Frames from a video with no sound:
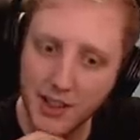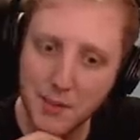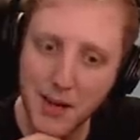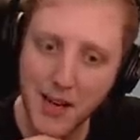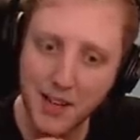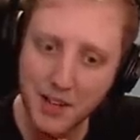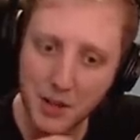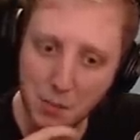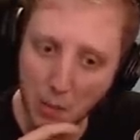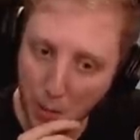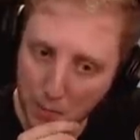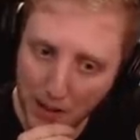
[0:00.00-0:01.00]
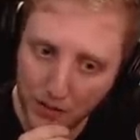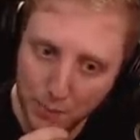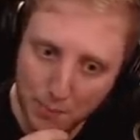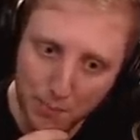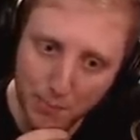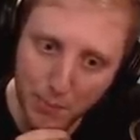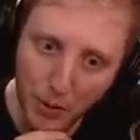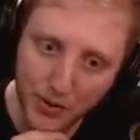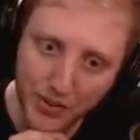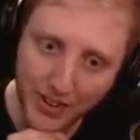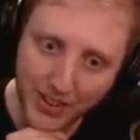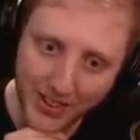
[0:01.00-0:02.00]
They might add a new mob that's
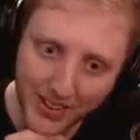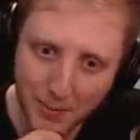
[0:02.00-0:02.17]
busted.